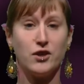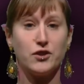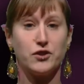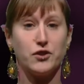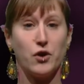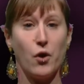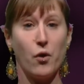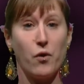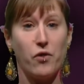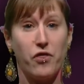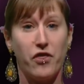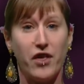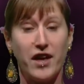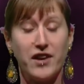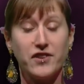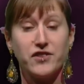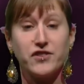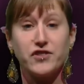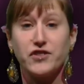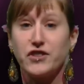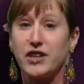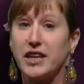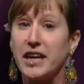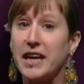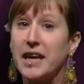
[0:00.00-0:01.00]
So this
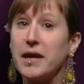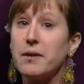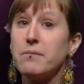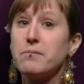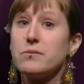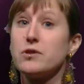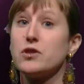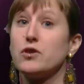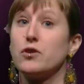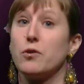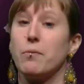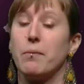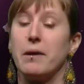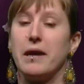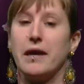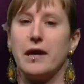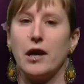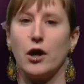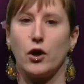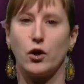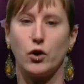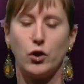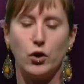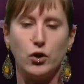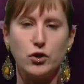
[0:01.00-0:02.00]
seems to
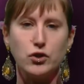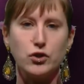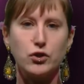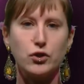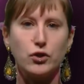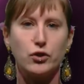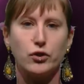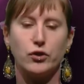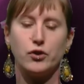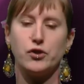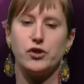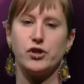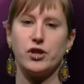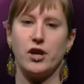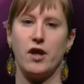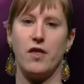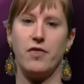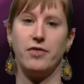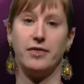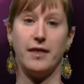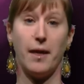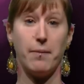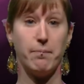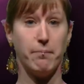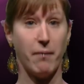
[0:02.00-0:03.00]
be a good
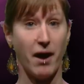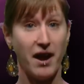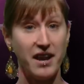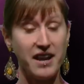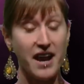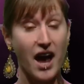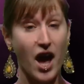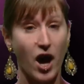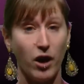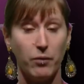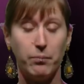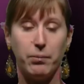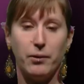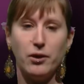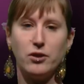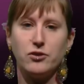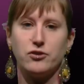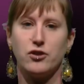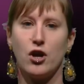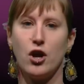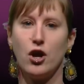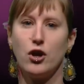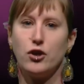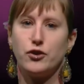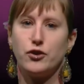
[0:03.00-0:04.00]
solution that might help us